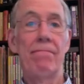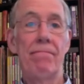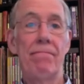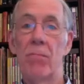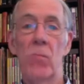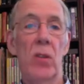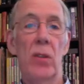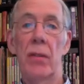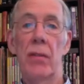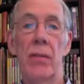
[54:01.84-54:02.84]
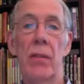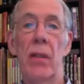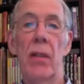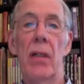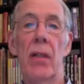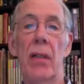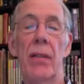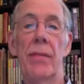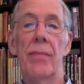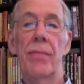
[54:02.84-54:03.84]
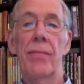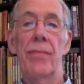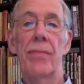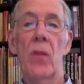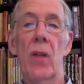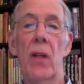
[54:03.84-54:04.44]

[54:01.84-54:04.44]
Matter of fact, if you just woke up,